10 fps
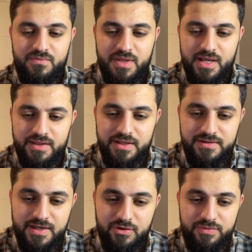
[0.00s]
And they
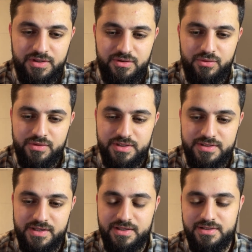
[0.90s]
tell me all these
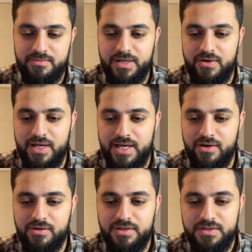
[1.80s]
things about
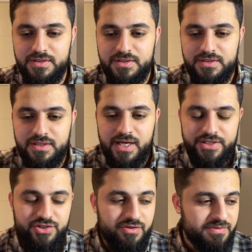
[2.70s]
how I
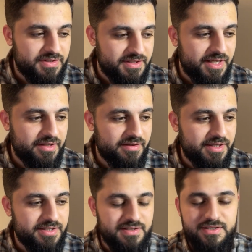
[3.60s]
shouldn't be saying
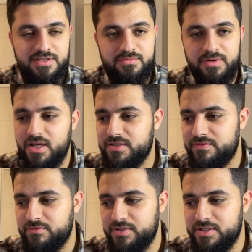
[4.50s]
this is
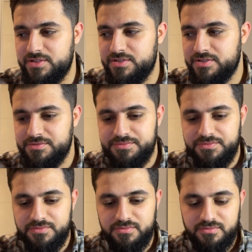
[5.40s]
blasphemous.
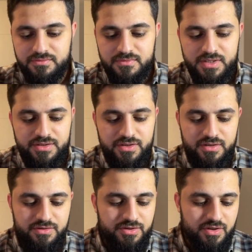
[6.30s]

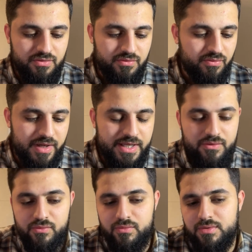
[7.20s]
You know,
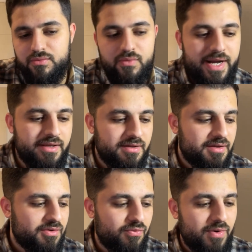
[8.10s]
why
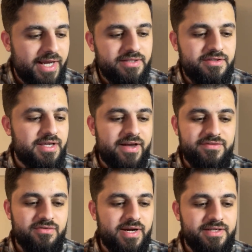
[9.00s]
do you have
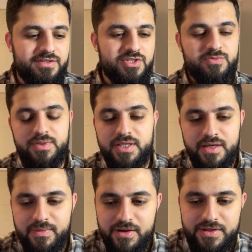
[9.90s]
the right to speak
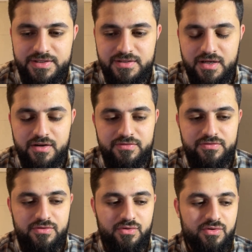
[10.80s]
about this
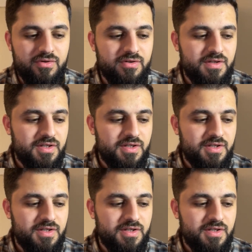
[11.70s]
stuff, or